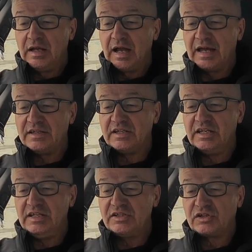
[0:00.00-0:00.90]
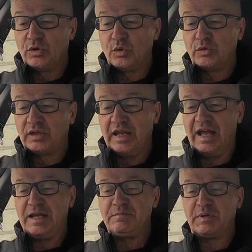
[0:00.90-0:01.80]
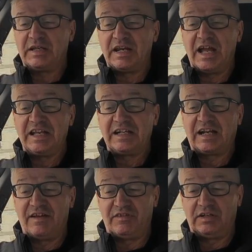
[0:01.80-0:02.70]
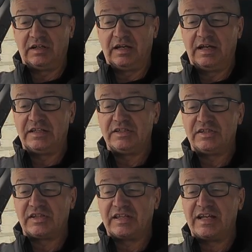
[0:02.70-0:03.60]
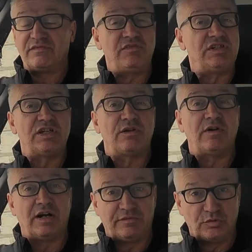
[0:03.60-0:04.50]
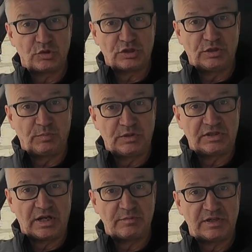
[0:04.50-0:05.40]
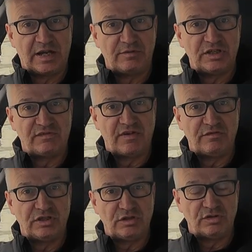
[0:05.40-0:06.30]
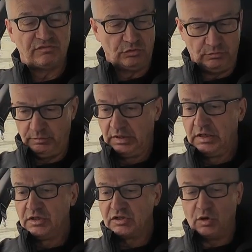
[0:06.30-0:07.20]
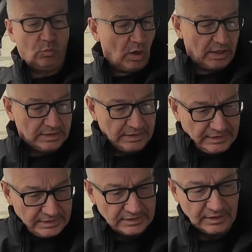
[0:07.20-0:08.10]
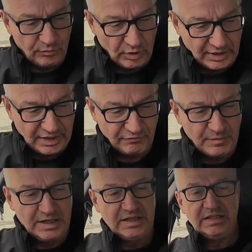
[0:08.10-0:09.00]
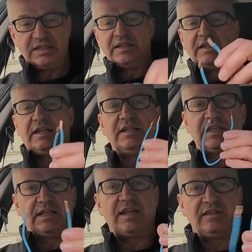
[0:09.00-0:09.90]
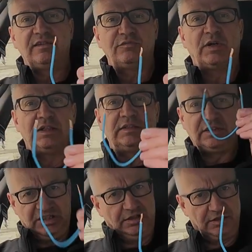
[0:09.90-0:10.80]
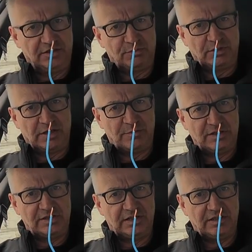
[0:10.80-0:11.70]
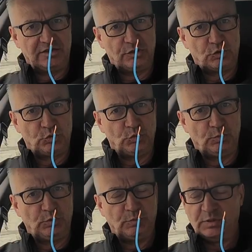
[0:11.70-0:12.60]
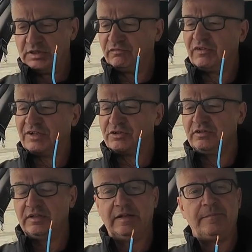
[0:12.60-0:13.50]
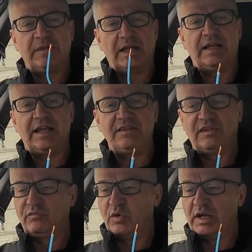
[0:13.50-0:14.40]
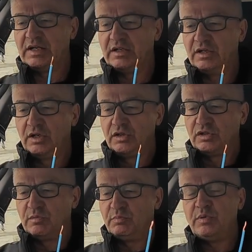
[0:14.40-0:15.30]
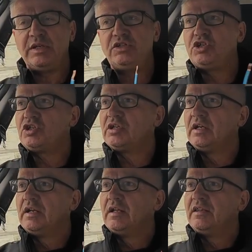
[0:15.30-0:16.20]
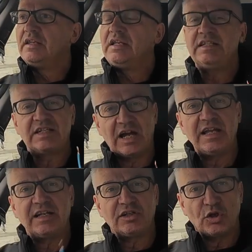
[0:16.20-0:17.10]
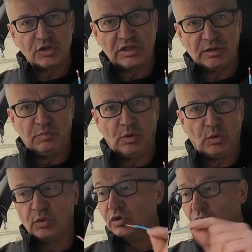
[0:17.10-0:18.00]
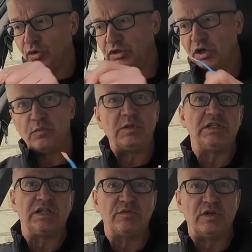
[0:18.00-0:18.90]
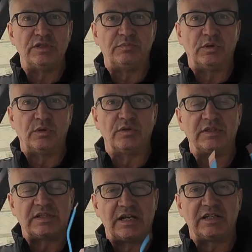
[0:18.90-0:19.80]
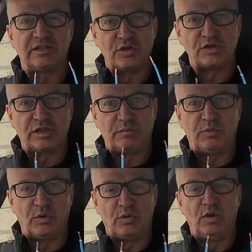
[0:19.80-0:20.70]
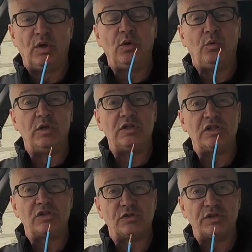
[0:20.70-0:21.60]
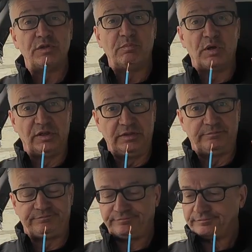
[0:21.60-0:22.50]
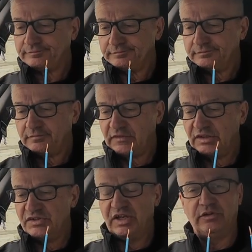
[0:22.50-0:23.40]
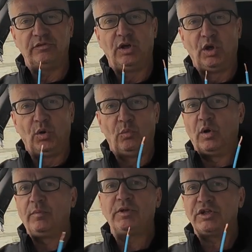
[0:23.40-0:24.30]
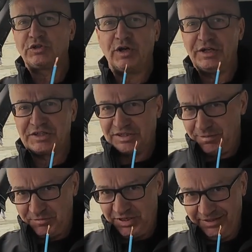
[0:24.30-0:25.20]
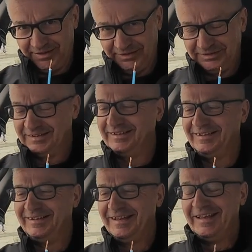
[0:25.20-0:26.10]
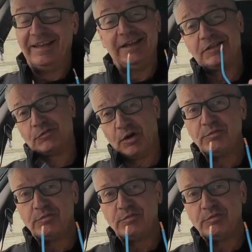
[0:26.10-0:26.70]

And he's called It Ain't Big and It Ain't Clever. And that video I've watched a couple of times now, and it's very useful. So what I need and what I have made is a length of wire. Here is one I made earlier in true Blue Peter fashion. A length of wire to bridge the diagnostic port, not the OBD reader port, the diagnostic port, which is under the bonnet. So what I'm going to try and attempt here is to